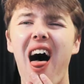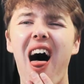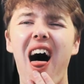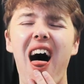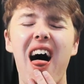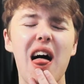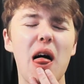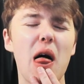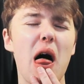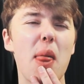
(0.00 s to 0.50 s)

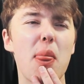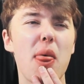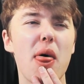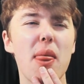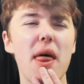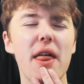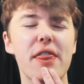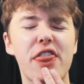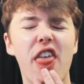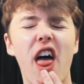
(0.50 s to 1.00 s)
I bit
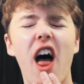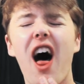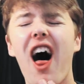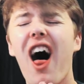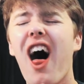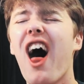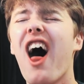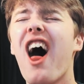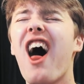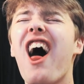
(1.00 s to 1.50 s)
my
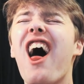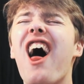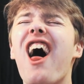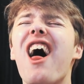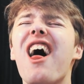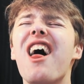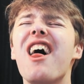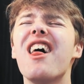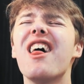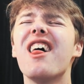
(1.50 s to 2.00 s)

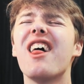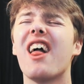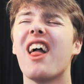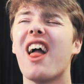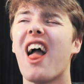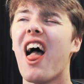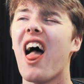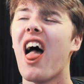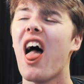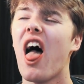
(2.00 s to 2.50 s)
tongue.